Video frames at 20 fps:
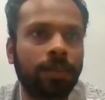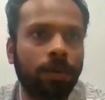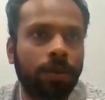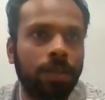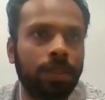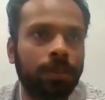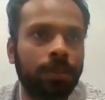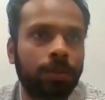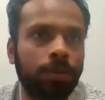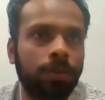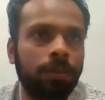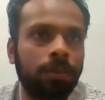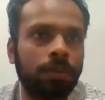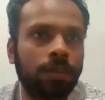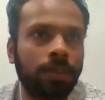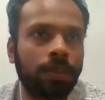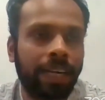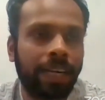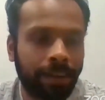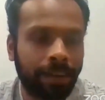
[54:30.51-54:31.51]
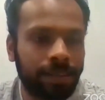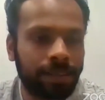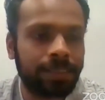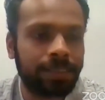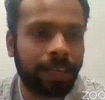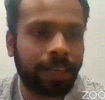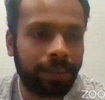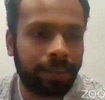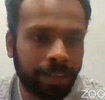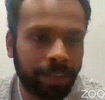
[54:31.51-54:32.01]
also adults
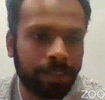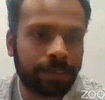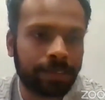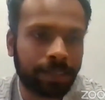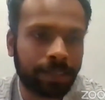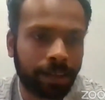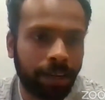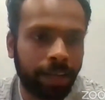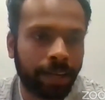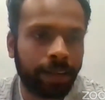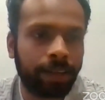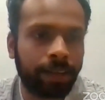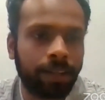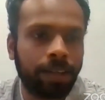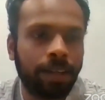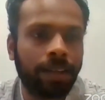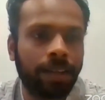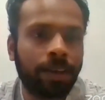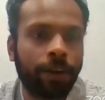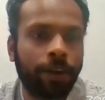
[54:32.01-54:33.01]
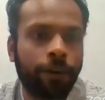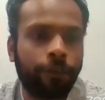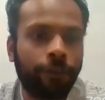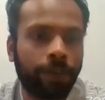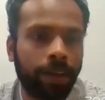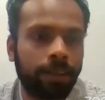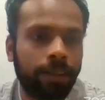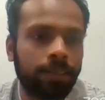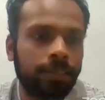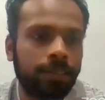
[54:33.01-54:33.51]
and kids alike,
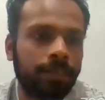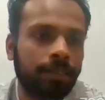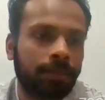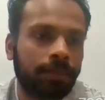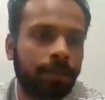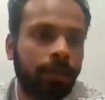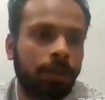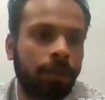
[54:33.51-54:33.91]
face